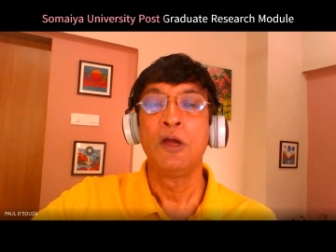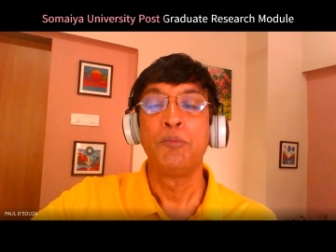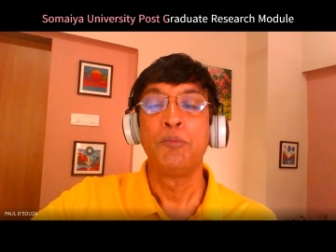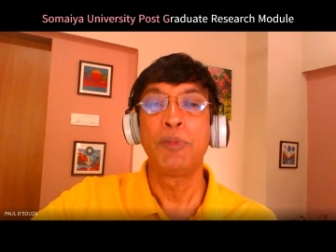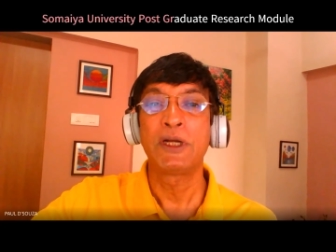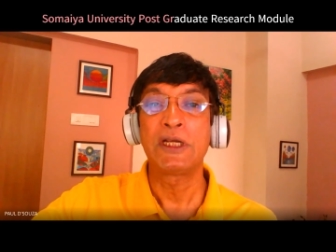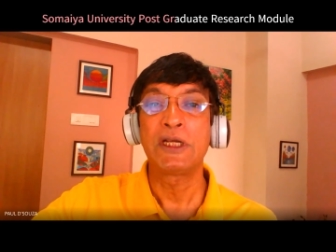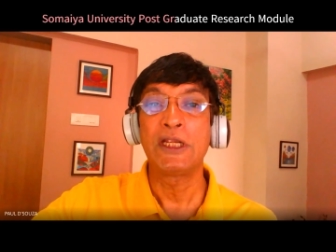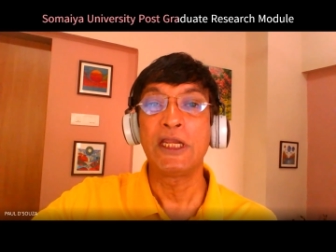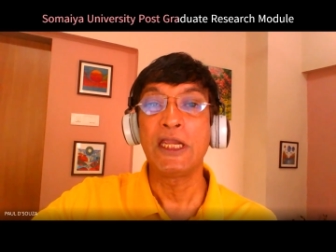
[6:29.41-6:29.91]

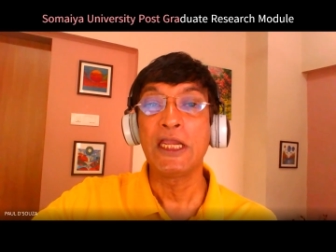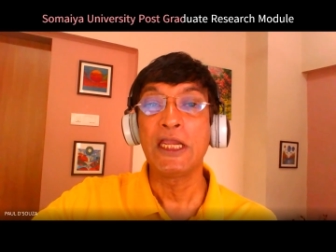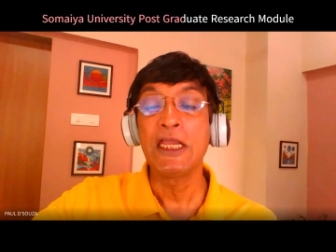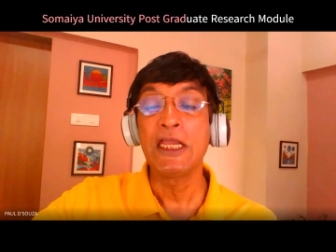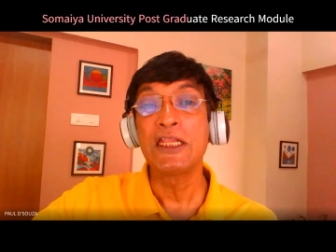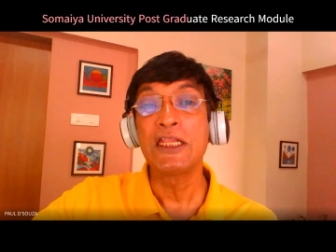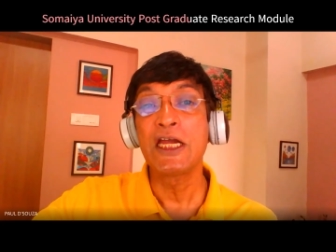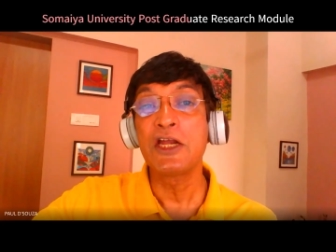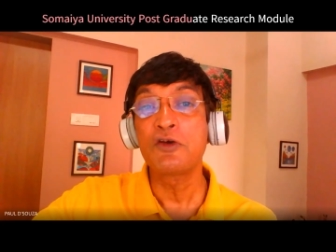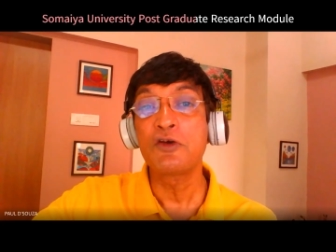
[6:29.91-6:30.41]
But
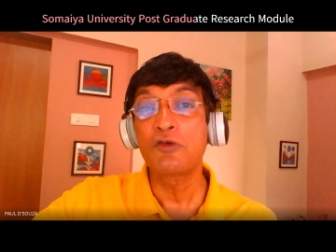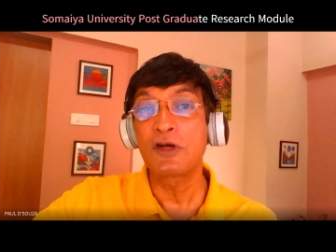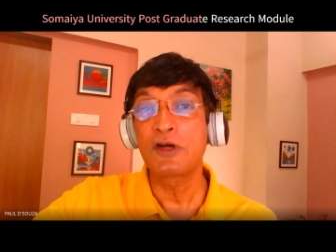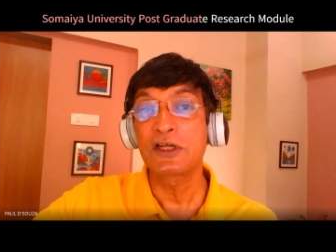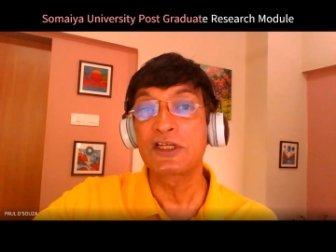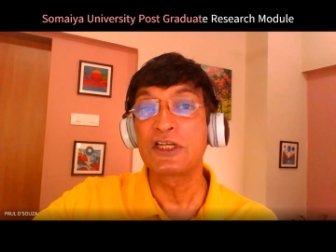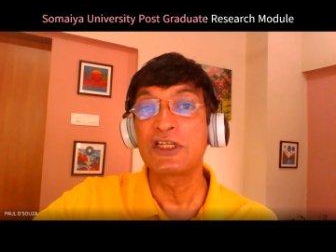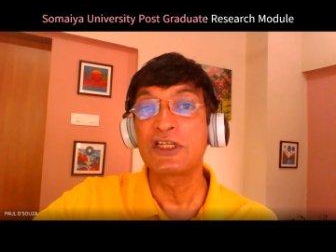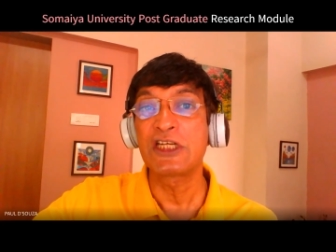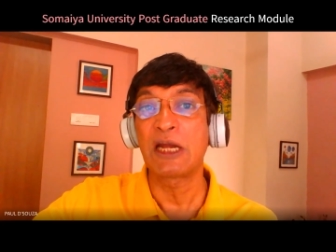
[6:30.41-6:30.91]
in the
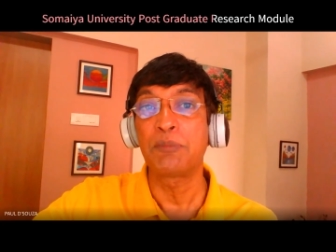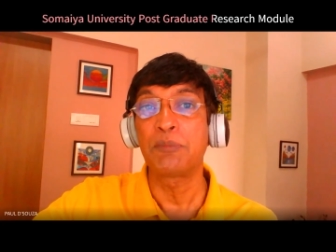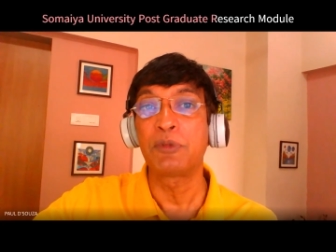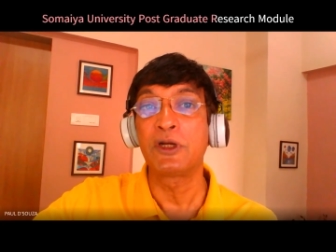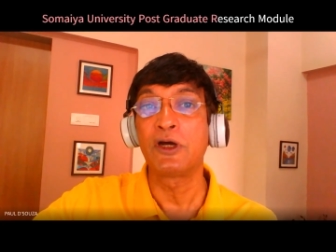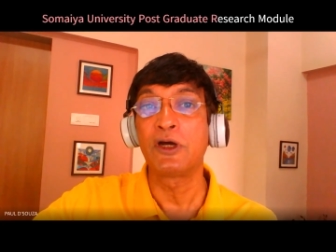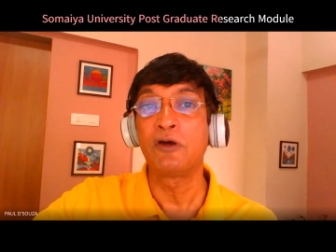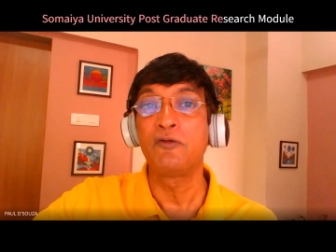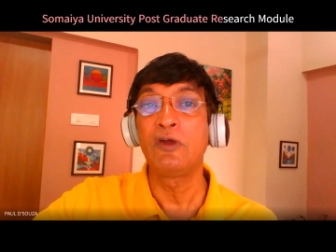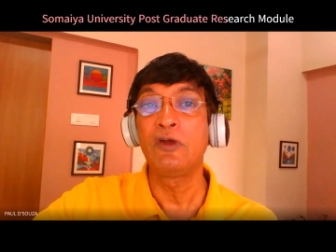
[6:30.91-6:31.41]
introduction
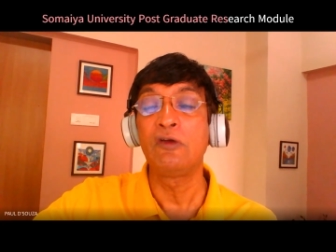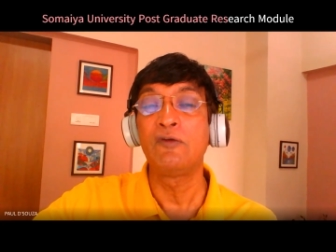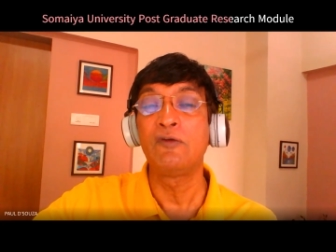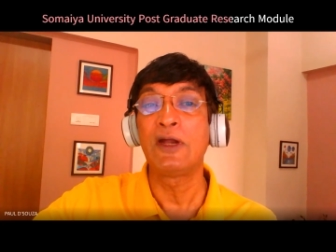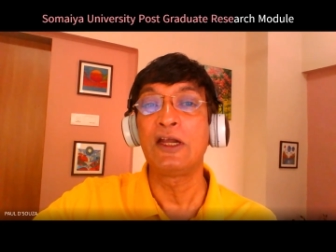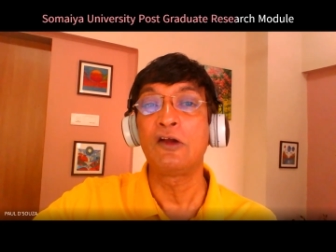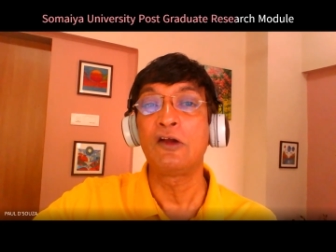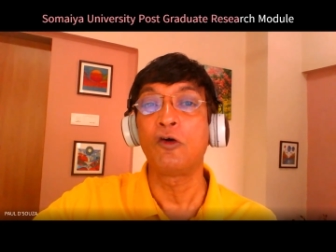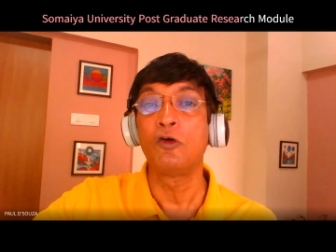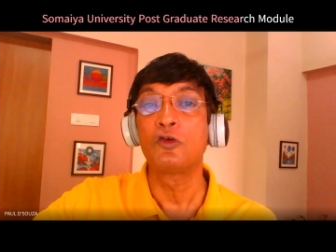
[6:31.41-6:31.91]
chapter we
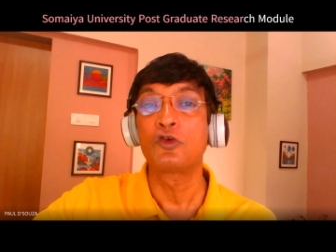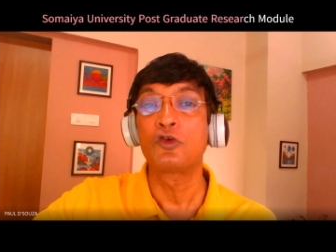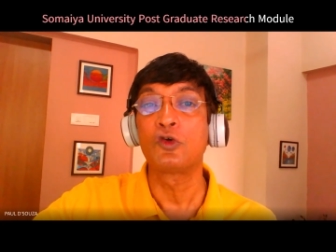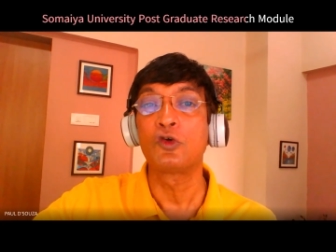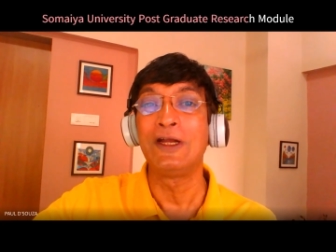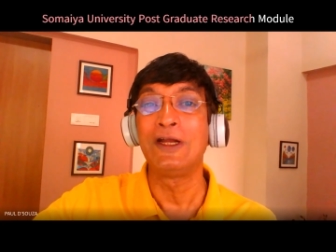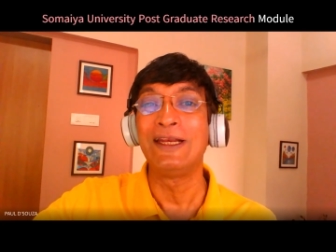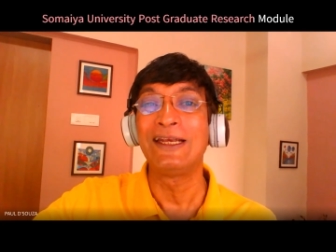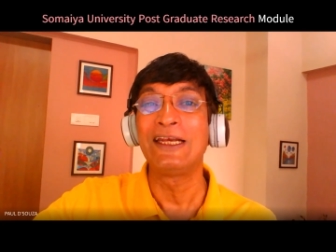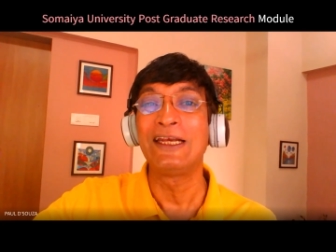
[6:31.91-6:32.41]
went
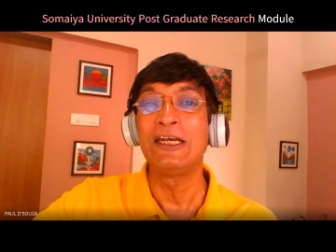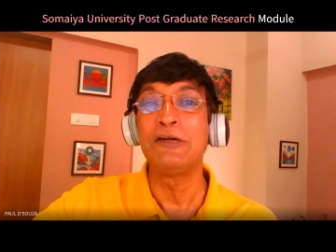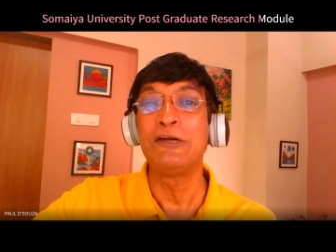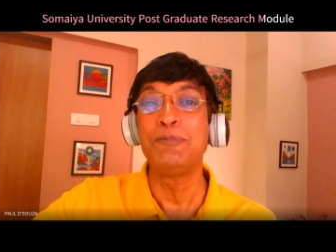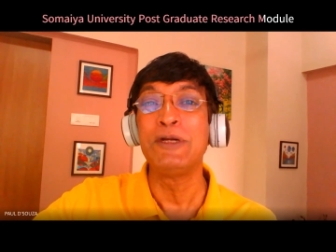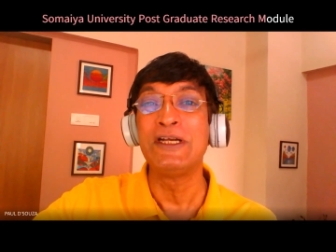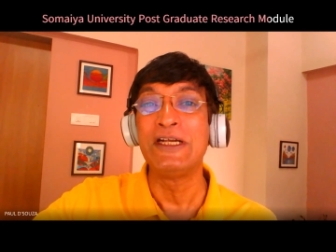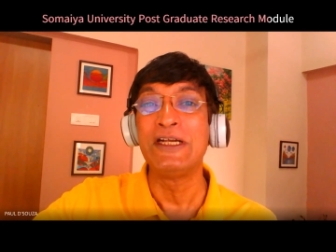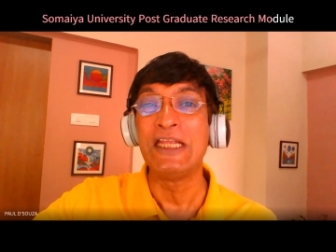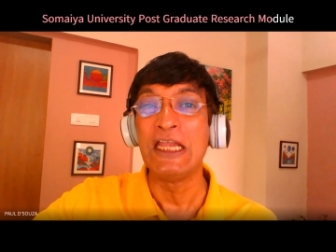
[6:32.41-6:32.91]
also a little
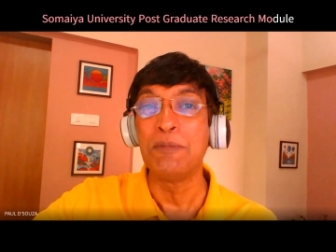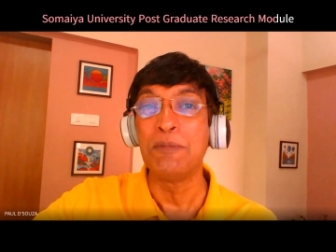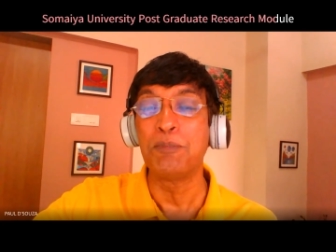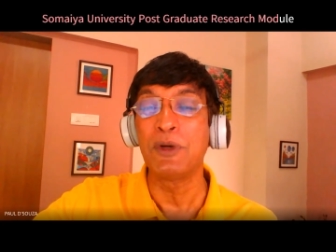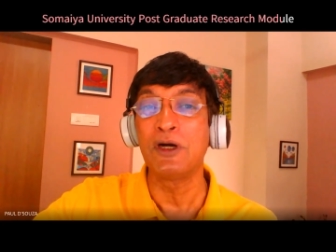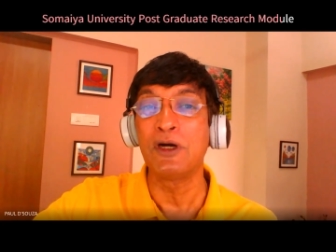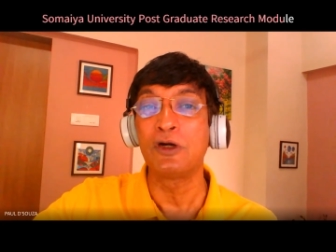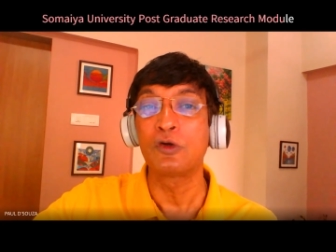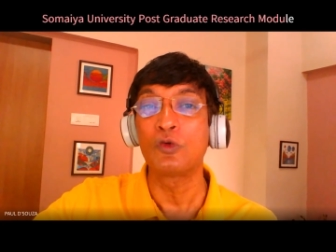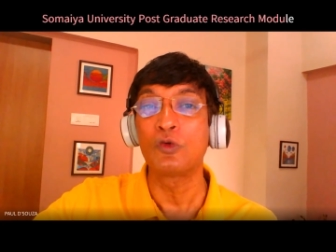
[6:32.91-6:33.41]
bit
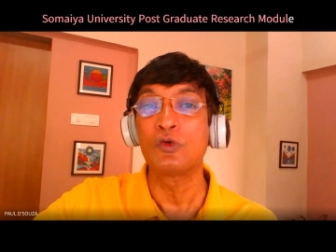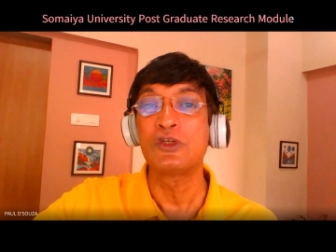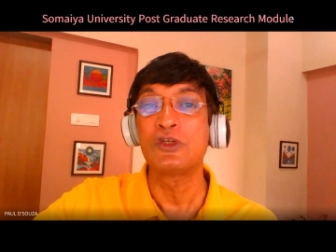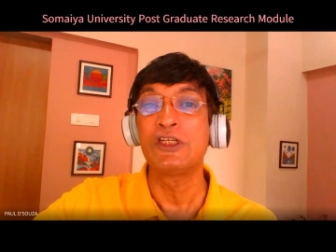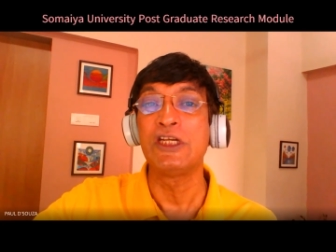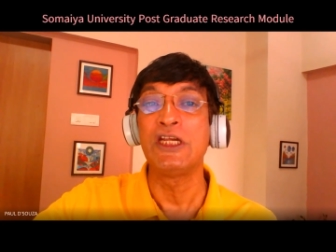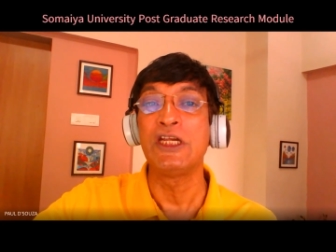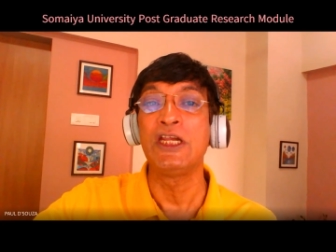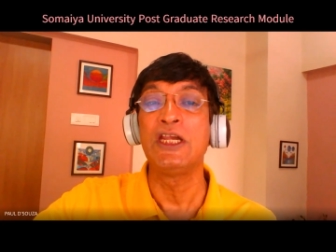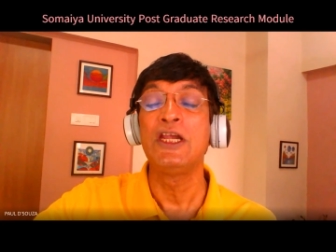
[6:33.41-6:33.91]
deeper to
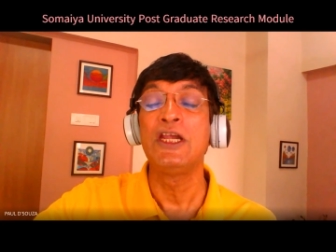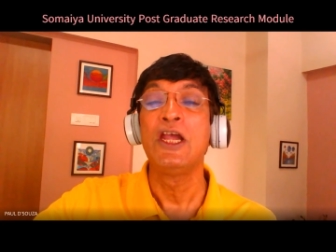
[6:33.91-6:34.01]
see